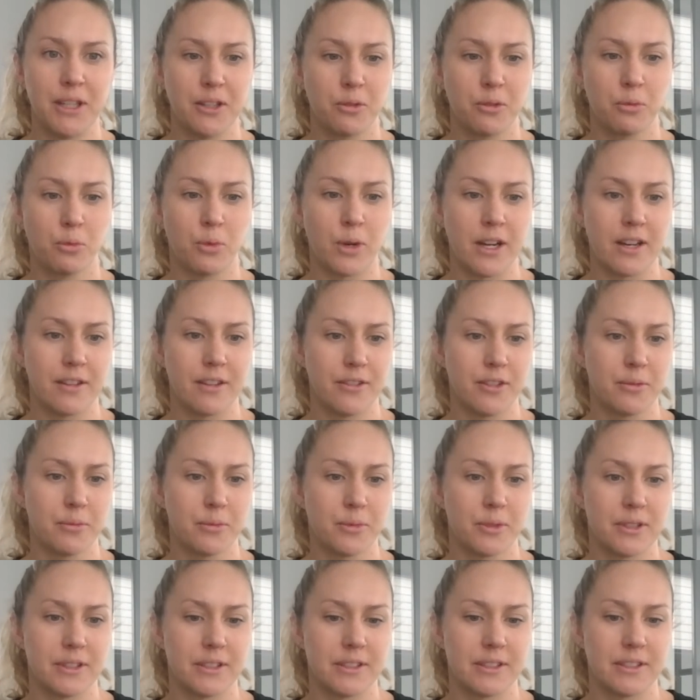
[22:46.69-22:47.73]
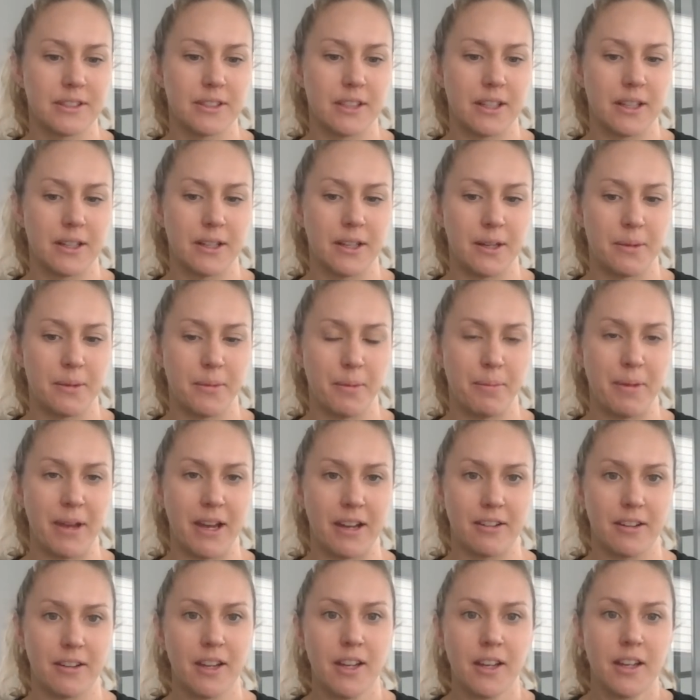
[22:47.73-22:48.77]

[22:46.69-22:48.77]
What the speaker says: And one of them was about